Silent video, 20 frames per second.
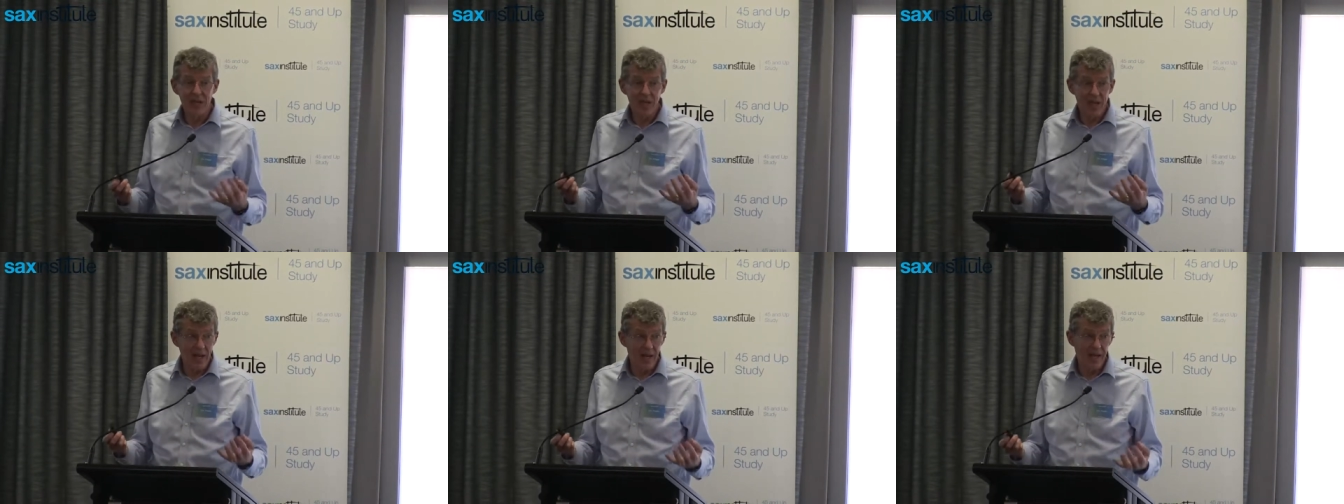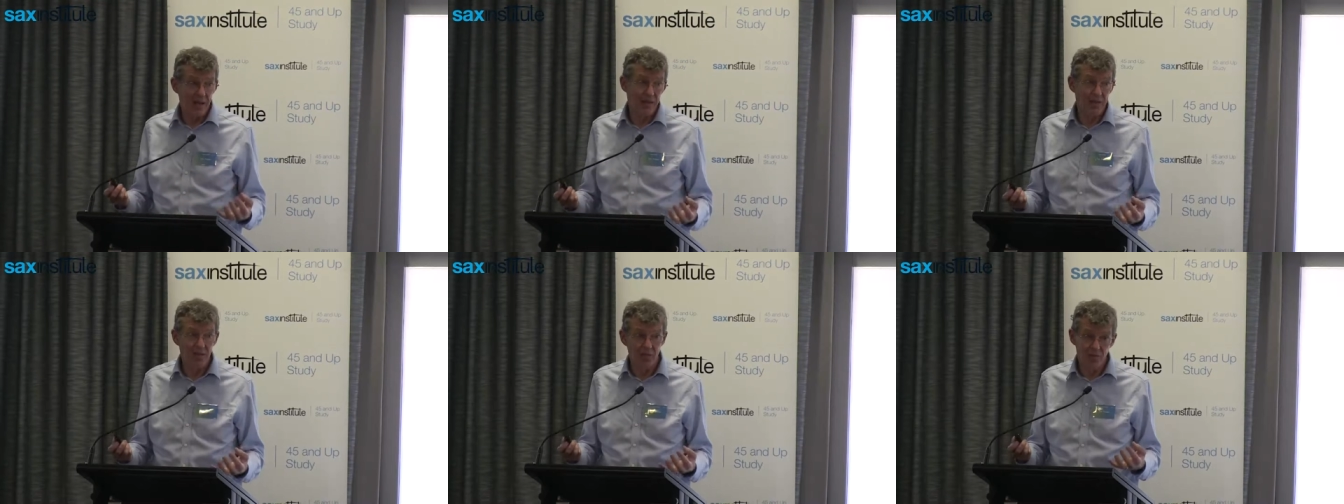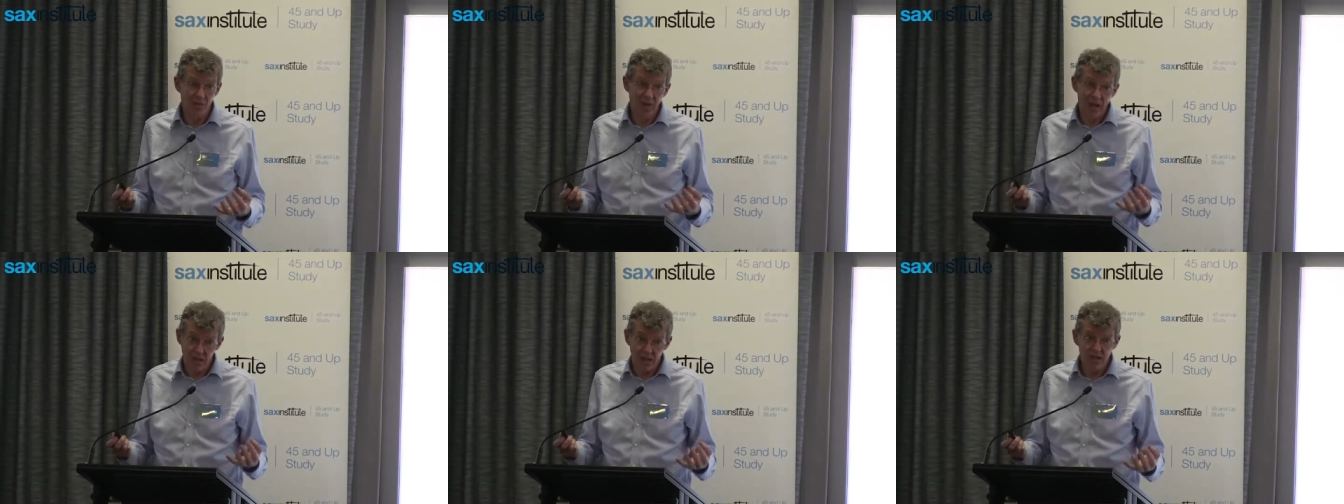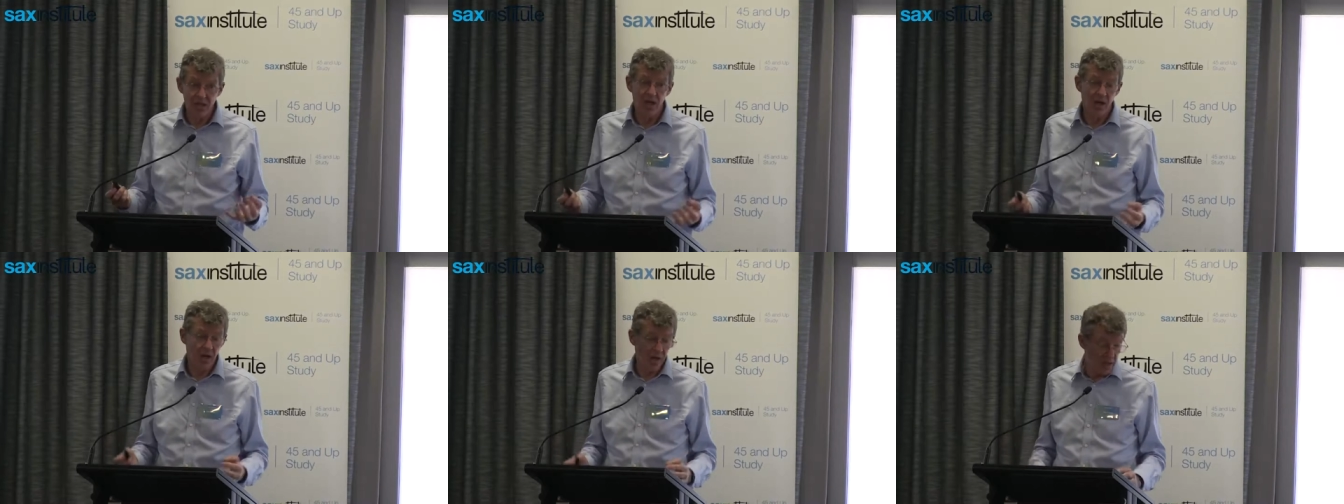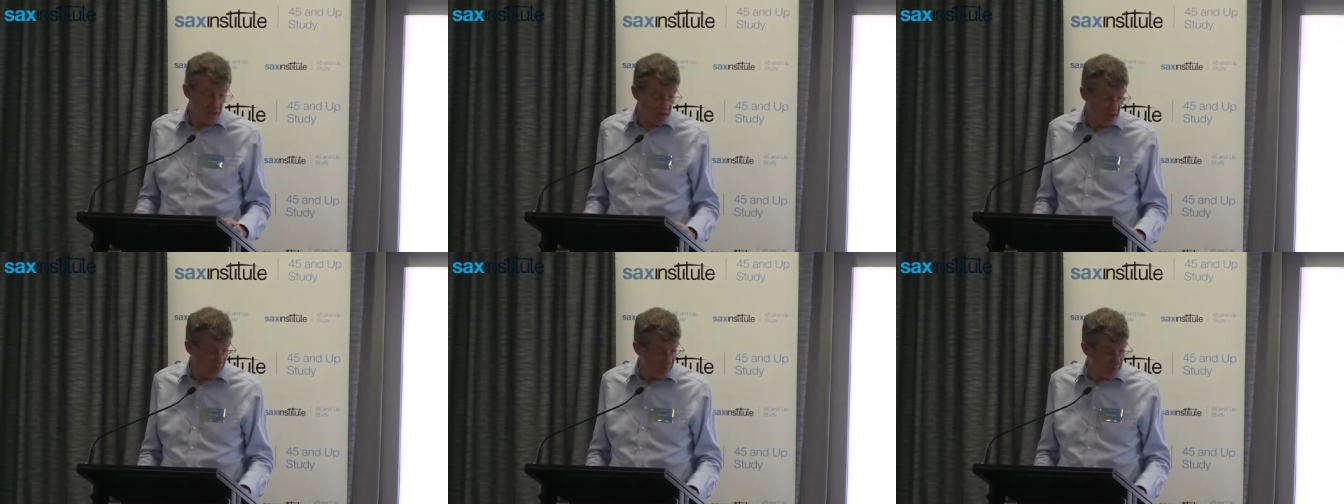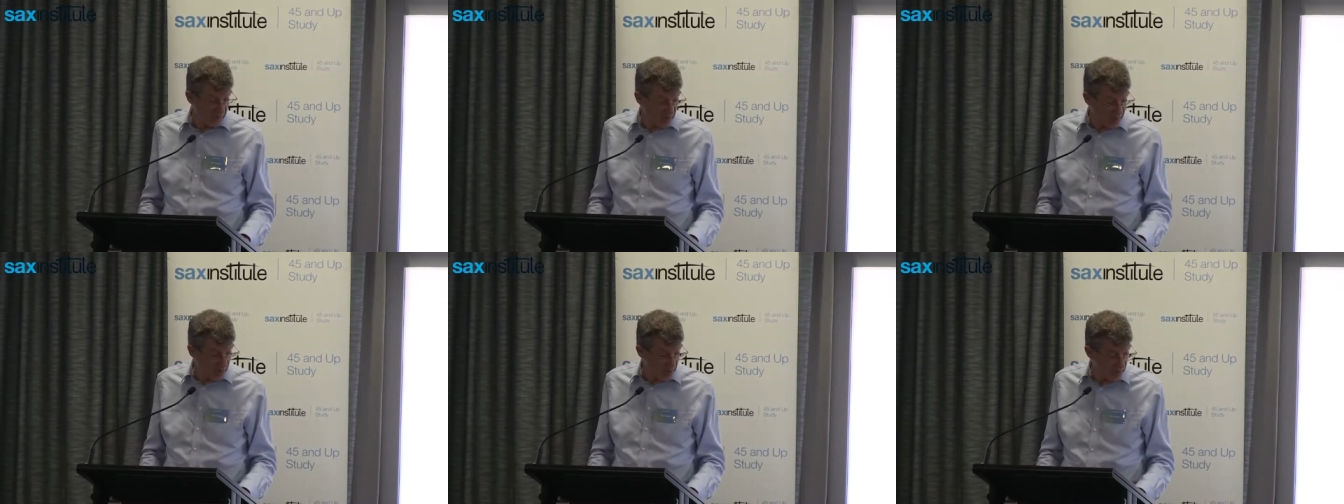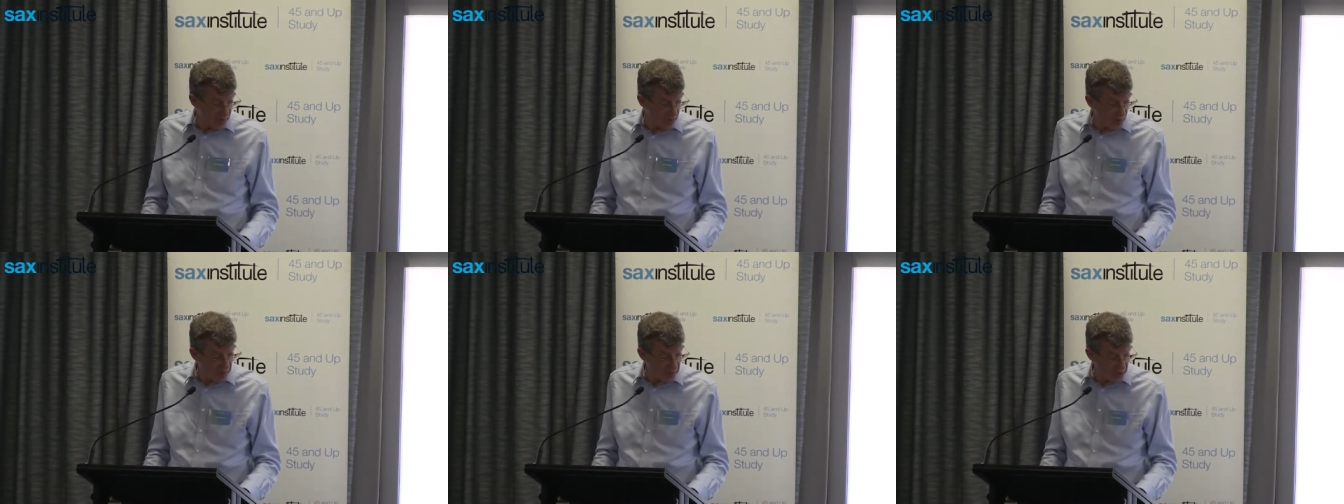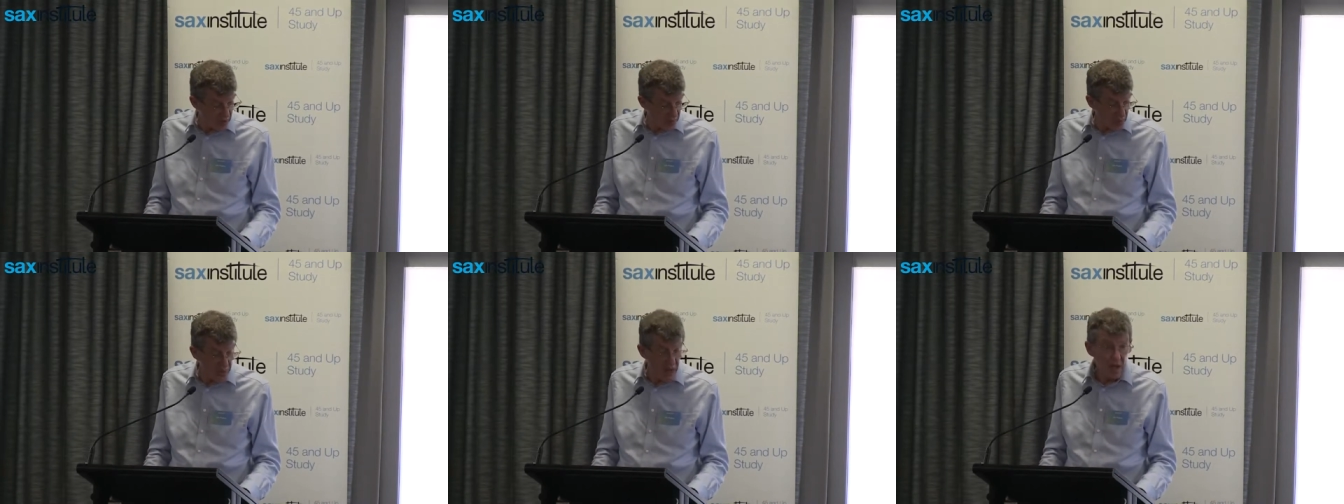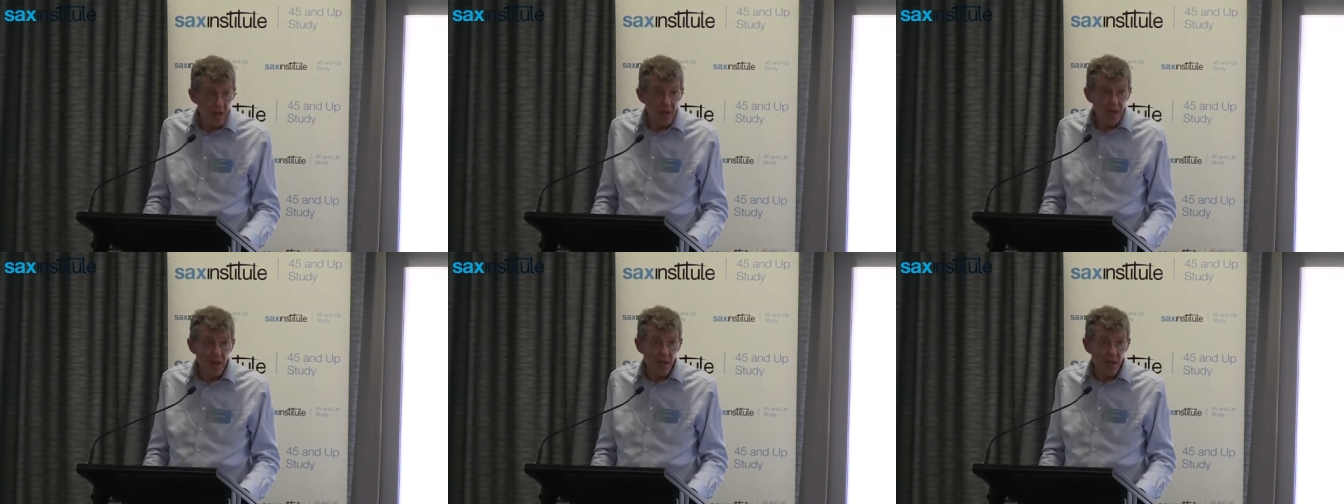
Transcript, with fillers: and that's certainly something we will be doing,